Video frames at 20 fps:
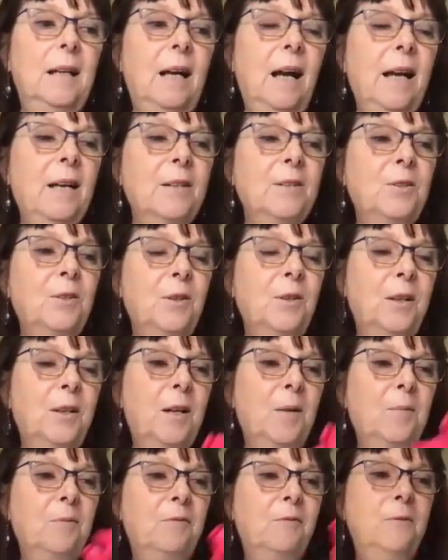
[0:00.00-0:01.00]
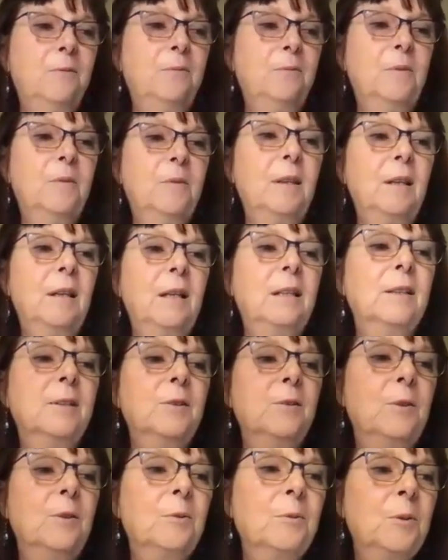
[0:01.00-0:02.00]
i asked her to come
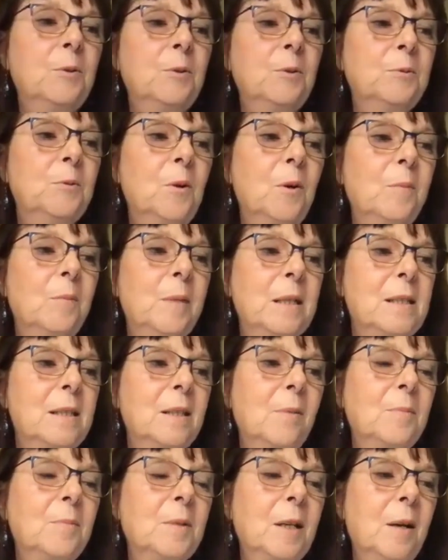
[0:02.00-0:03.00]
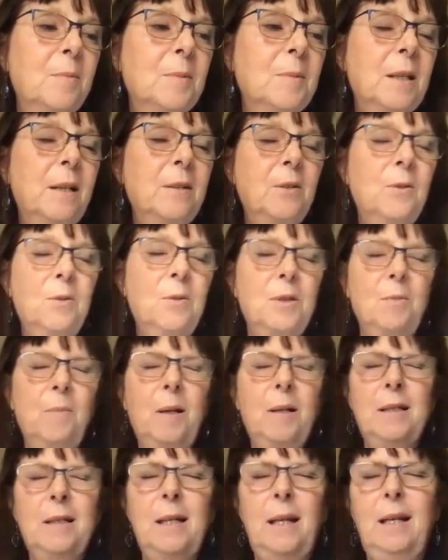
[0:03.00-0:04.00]
clear through for me sometimes i do
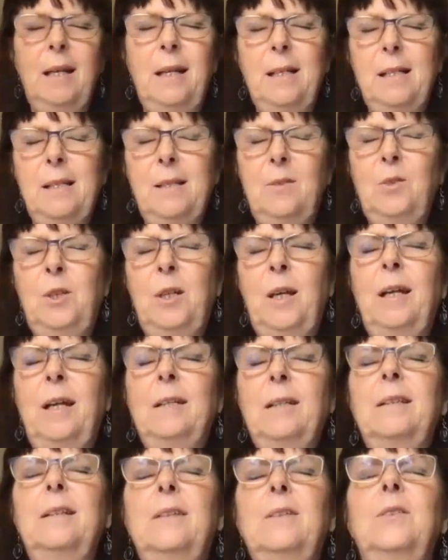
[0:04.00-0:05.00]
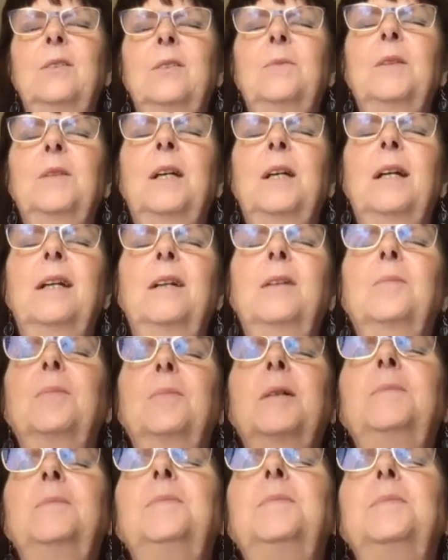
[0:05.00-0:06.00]
spontaneous channelings of diana
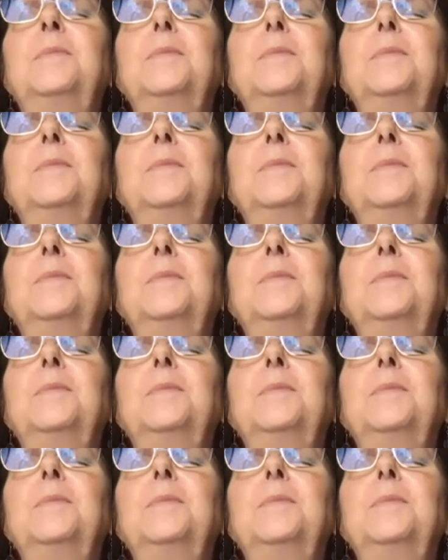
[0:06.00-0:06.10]
but